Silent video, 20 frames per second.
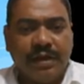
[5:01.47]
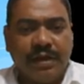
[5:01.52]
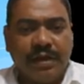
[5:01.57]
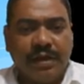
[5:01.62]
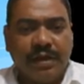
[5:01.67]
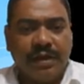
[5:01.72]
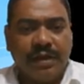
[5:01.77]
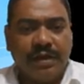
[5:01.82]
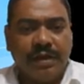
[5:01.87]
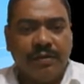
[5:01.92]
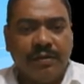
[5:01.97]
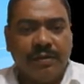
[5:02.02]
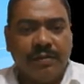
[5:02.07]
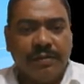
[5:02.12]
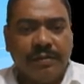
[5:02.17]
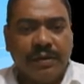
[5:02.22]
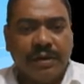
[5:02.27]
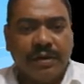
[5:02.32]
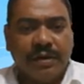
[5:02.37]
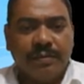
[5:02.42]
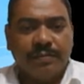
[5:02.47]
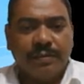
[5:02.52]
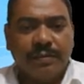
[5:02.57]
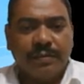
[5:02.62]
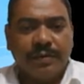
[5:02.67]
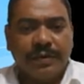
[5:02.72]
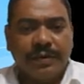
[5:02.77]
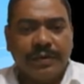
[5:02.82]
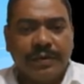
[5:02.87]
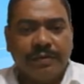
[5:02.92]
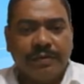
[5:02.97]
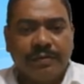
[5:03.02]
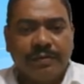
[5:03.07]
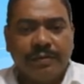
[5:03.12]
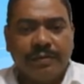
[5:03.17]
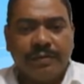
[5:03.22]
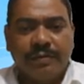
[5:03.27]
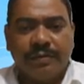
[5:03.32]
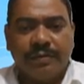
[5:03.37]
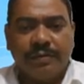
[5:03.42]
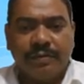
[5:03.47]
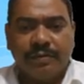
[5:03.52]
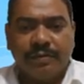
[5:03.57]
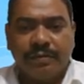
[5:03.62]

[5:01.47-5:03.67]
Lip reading: A will become 24,